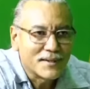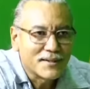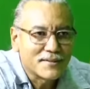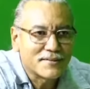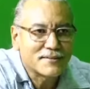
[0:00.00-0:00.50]

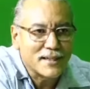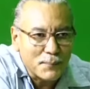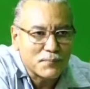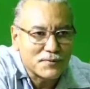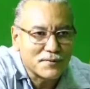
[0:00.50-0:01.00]

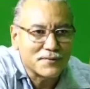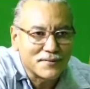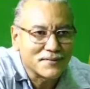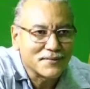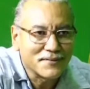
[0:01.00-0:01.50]

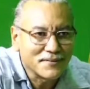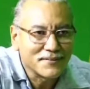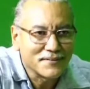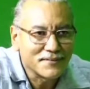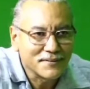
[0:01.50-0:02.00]
slips
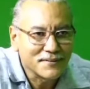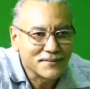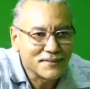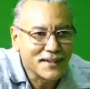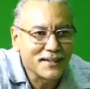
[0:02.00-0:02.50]

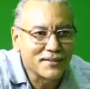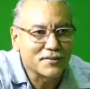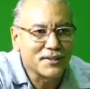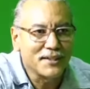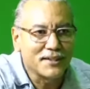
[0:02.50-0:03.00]
into
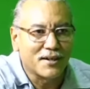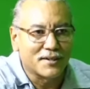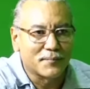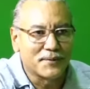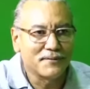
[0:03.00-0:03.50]
the
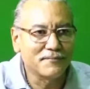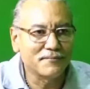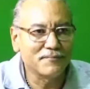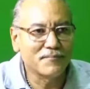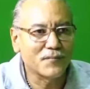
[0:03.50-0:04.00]
economy
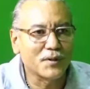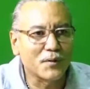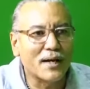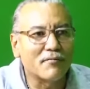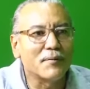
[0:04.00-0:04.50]

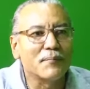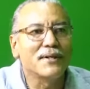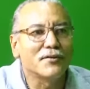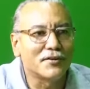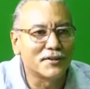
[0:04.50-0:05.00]
without having
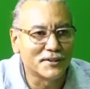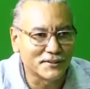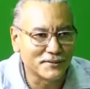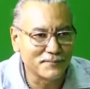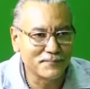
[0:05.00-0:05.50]
been earned,